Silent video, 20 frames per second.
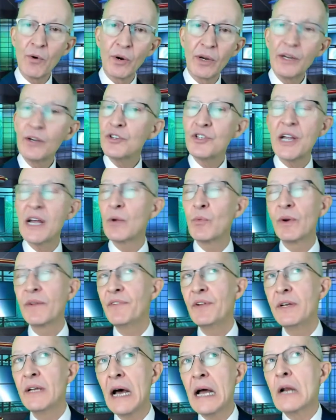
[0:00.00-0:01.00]
You know, Jack, what have you
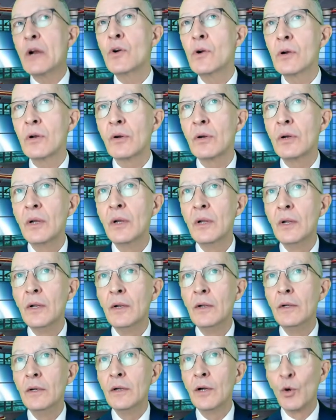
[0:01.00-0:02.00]
not heard or,
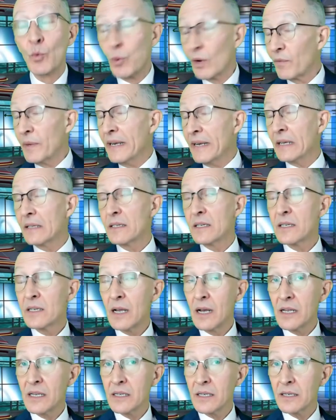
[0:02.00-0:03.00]
or what have we not
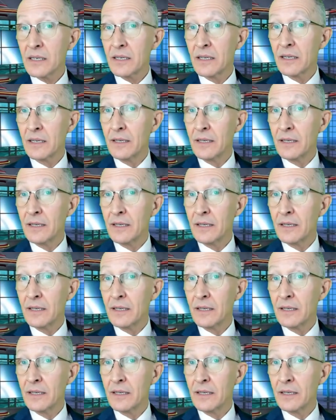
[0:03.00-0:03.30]
discussed